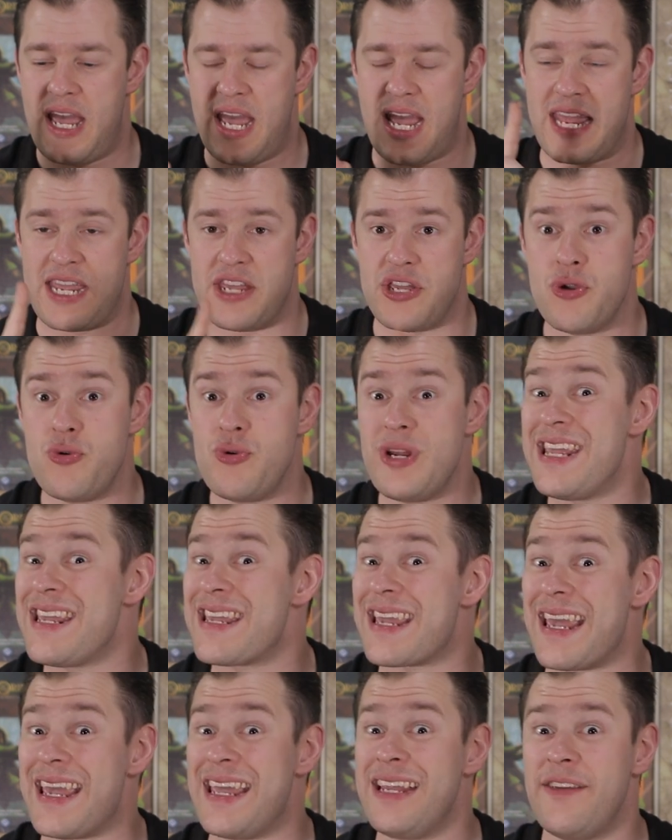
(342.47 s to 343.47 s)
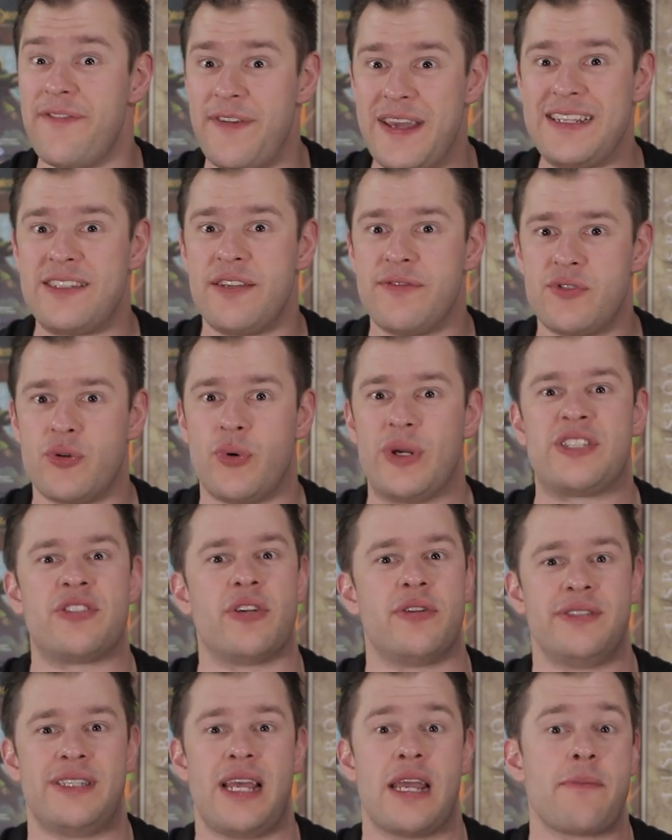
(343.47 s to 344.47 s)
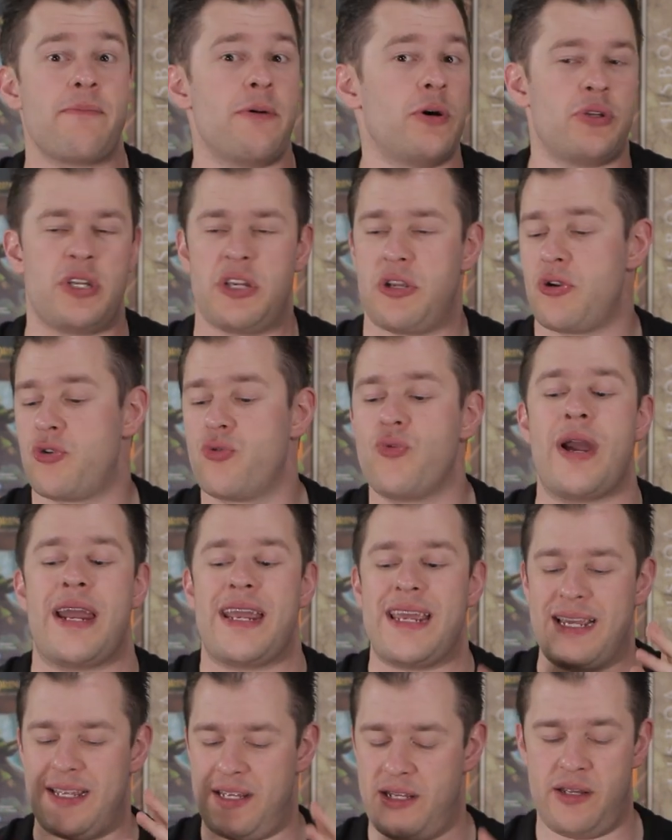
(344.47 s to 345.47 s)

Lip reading: A unique, innovative twist on deck building. Great.